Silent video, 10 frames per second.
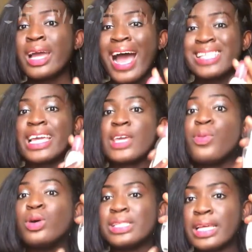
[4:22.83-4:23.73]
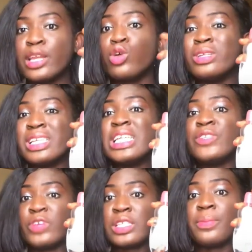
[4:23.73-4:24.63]
as I keep on saying, it contains
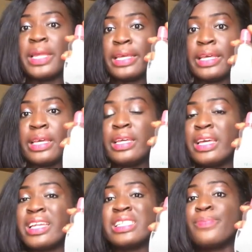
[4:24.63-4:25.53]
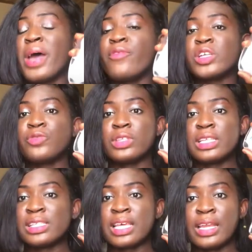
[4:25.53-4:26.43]
vitamin E. It is perfect for the
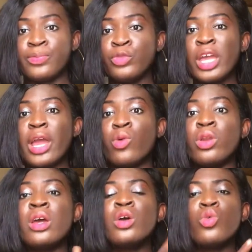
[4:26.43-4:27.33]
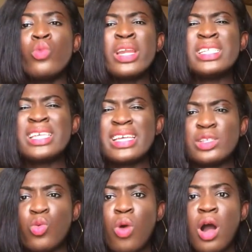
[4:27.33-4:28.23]
skin, and when it takes
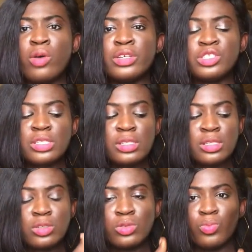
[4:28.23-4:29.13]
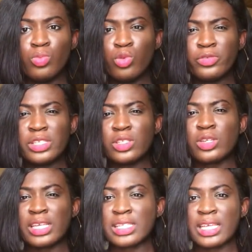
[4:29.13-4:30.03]
a while, it just moves into
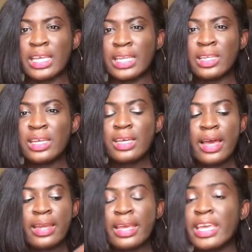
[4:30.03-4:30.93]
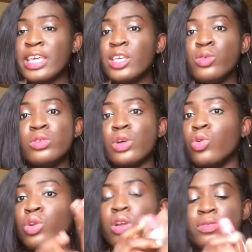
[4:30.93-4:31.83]
the skin and it heals a
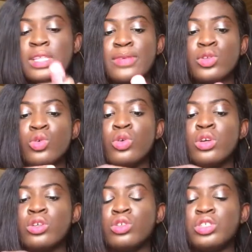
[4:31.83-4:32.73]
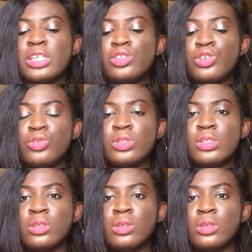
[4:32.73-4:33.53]
whole lot of stuff. So you just use,